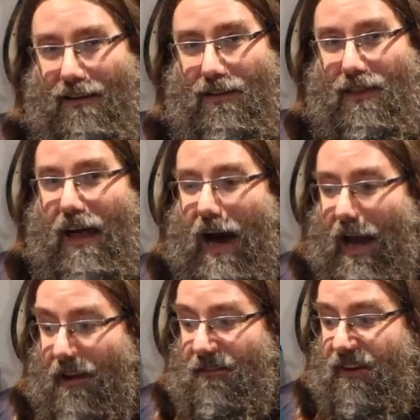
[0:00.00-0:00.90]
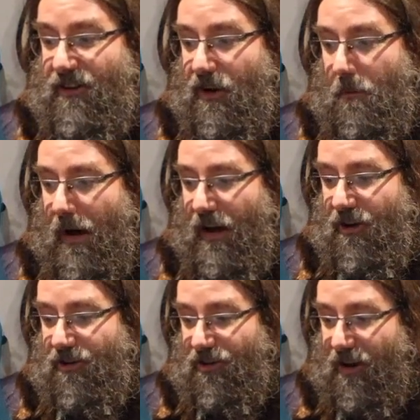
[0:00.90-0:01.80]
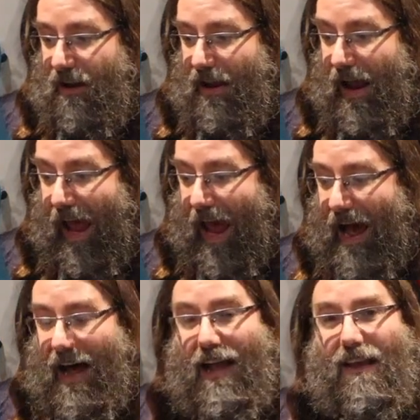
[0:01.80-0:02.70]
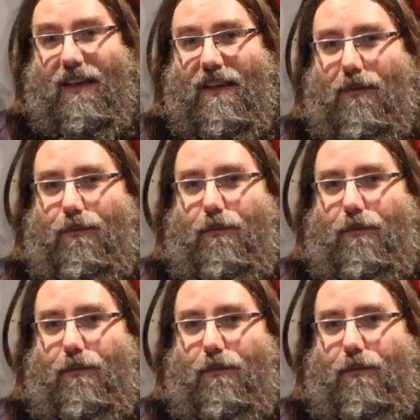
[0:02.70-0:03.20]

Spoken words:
live so much, as